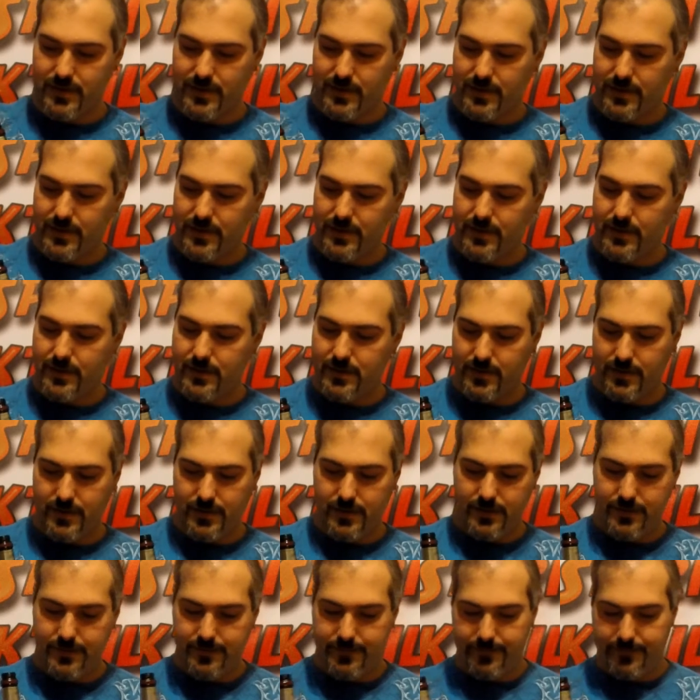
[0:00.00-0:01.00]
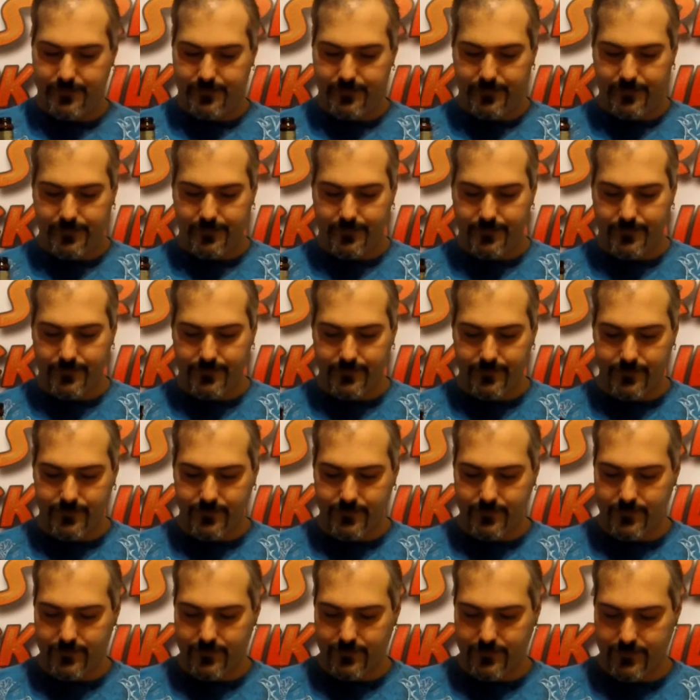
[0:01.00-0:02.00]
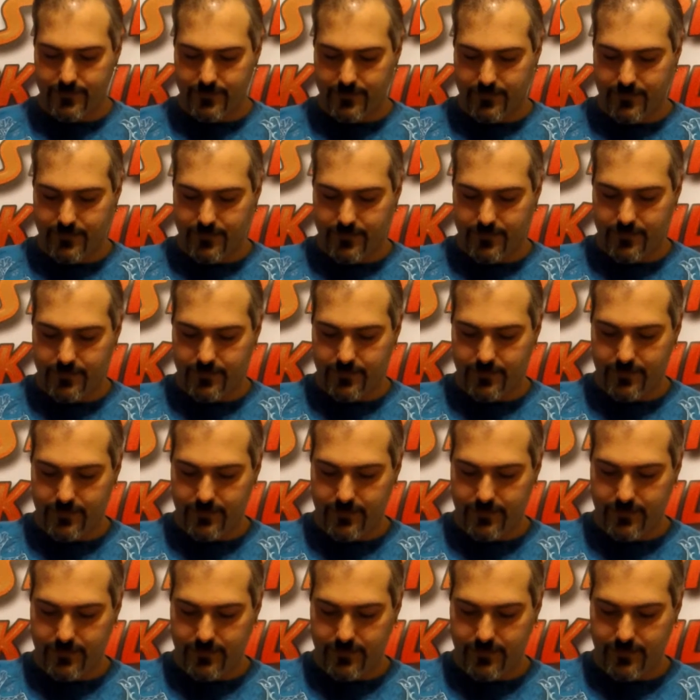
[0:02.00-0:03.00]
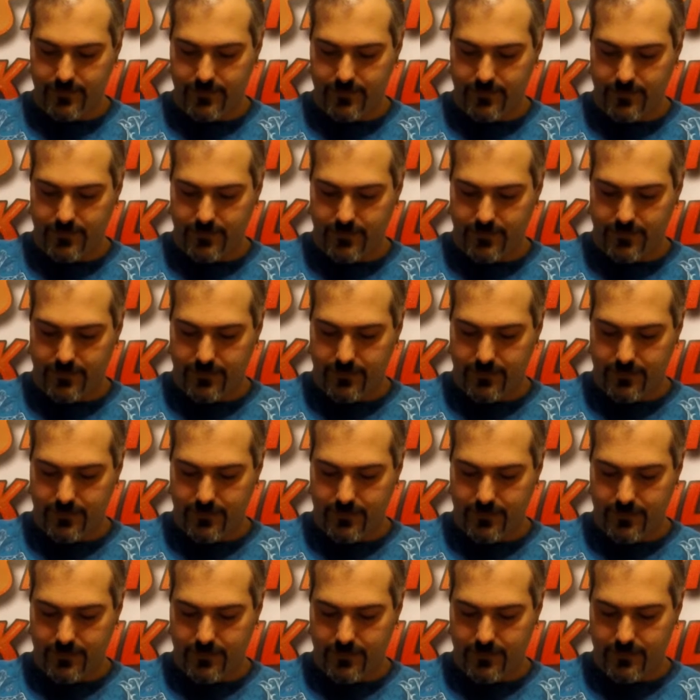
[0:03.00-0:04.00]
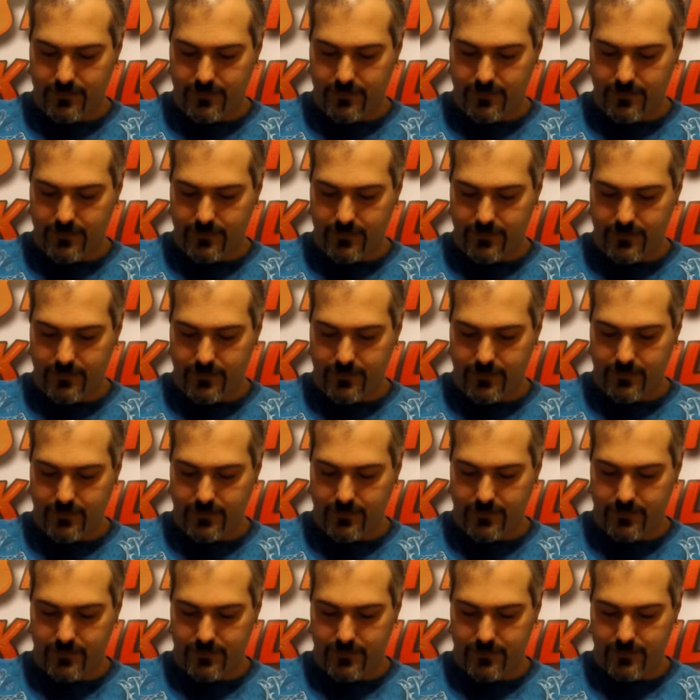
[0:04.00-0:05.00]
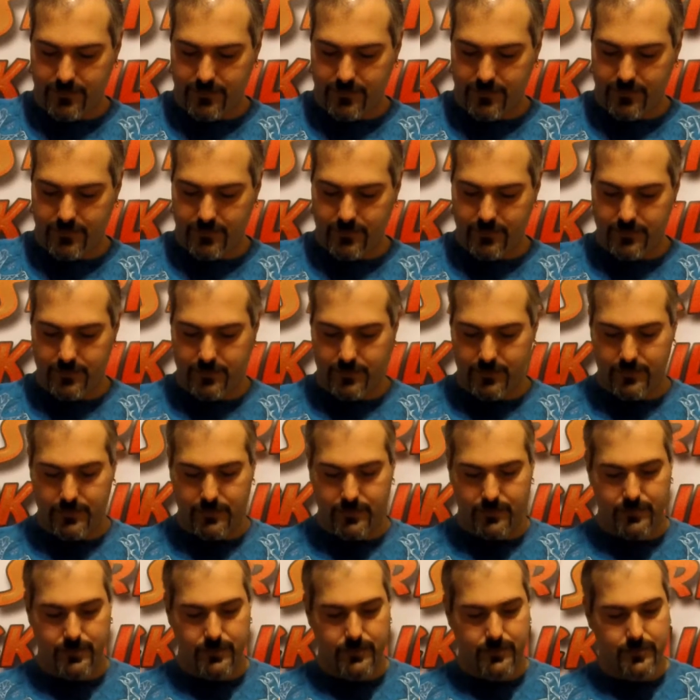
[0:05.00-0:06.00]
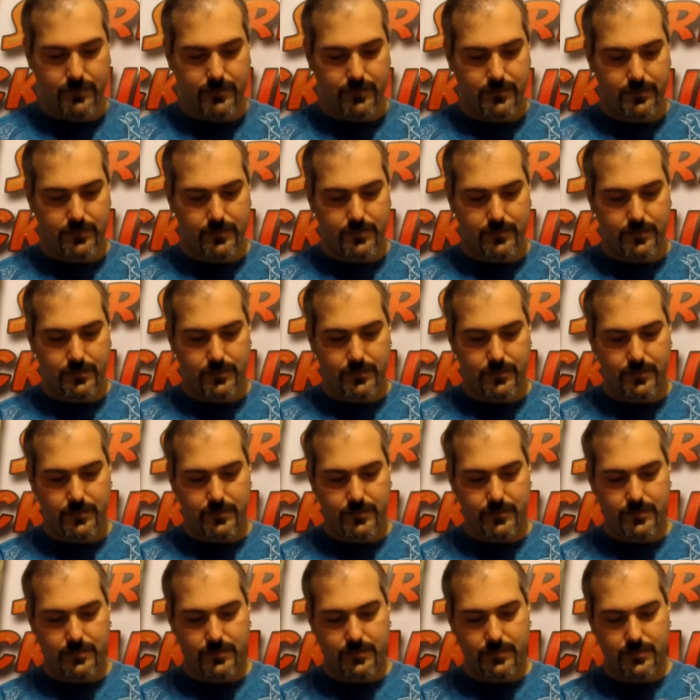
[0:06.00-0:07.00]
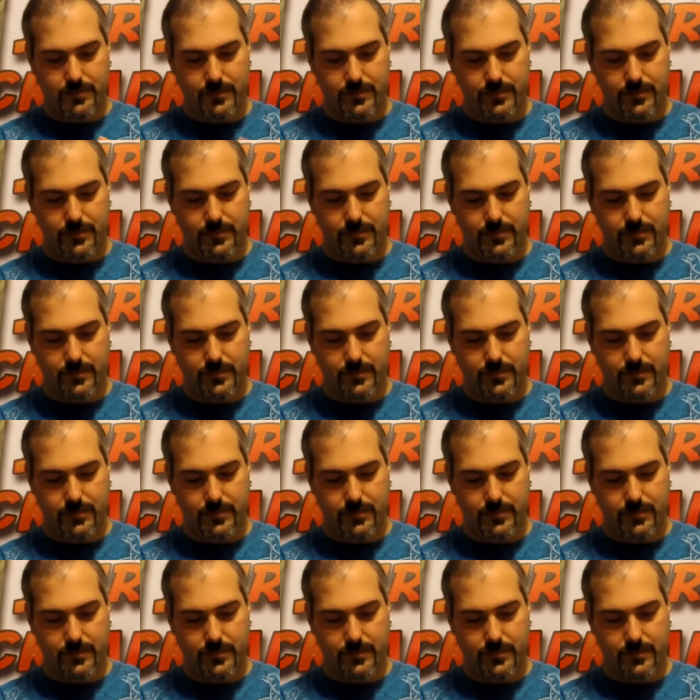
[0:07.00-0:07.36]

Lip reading: [no speech]